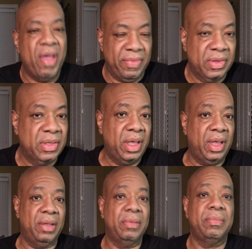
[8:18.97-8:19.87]
It wasn't
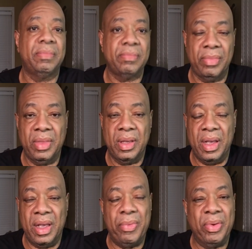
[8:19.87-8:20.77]
about the patient no
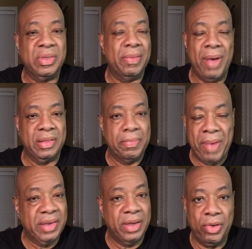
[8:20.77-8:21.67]
more. It was
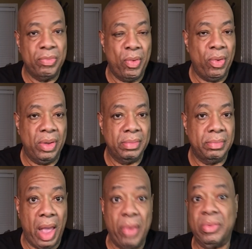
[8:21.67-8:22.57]
about, they never,
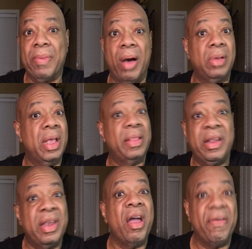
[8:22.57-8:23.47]
let's go back.
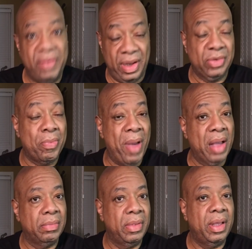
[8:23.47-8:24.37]
They never,
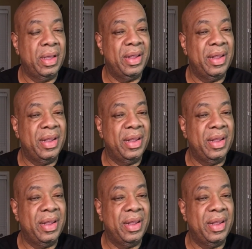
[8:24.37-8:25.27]
ever
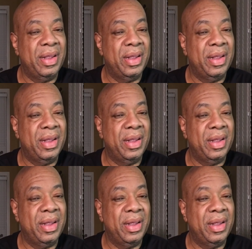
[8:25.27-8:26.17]

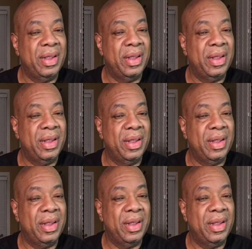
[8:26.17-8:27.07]
addressed the foot.
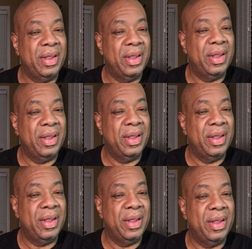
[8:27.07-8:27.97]
Just
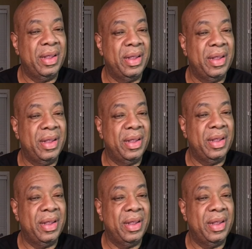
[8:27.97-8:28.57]
cut the leg off.